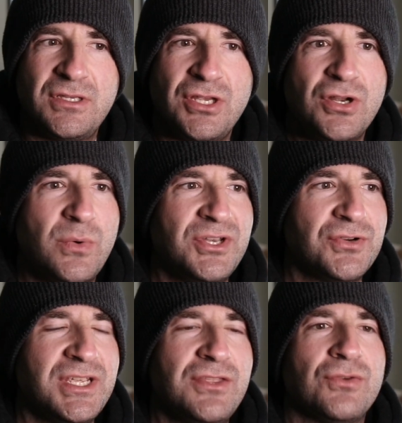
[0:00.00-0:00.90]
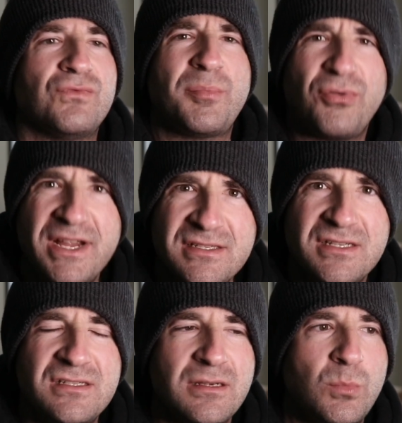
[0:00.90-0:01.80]
And you're either repressed in
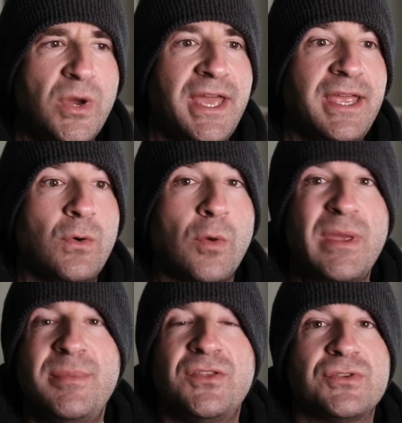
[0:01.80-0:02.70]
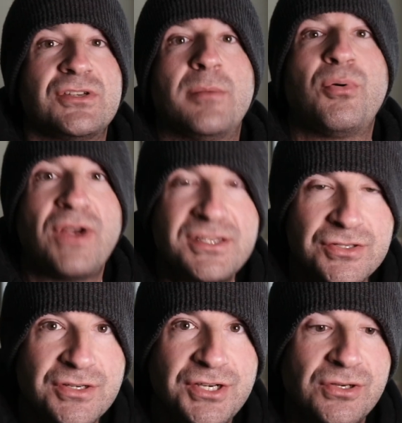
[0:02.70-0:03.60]
some way, or maybe there's an
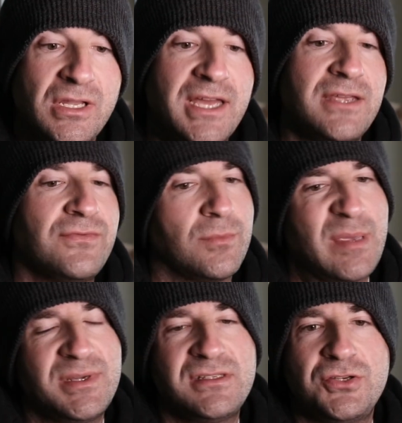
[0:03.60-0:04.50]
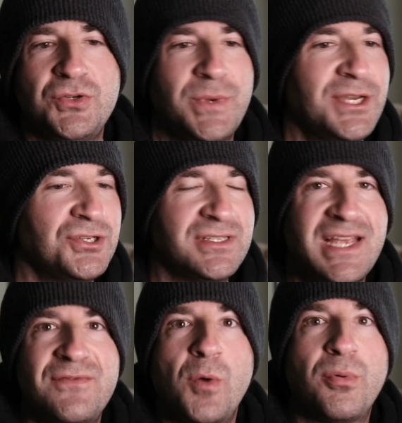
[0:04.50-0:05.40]
oppressor in your life, or maybe situations
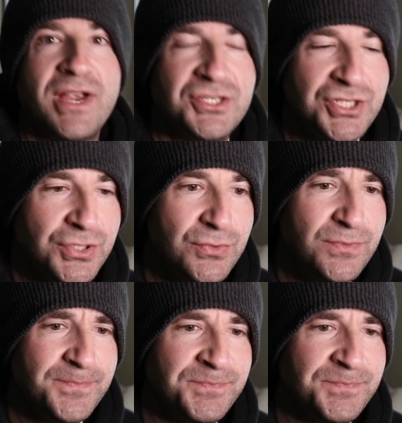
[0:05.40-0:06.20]
have oppressed you.